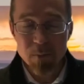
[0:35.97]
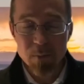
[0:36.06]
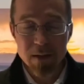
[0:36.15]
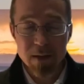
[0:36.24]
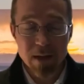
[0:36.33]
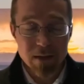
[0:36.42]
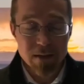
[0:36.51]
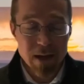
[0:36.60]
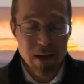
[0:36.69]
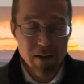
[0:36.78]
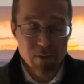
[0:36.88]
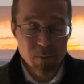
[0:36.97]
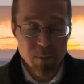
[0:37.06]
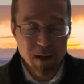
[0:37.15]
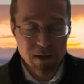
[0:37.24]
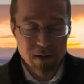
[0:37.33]
beginning to have
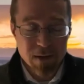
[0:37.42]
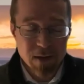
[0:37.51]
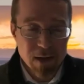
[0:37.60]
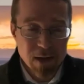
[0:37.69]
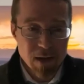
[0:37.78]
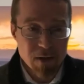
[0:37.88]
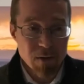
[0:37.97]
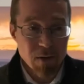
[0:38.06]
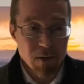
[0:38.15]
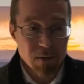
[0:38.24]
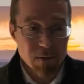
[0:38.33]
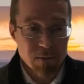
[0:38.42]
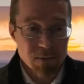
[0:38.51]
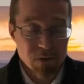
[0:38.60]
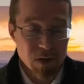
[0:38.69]
impact in our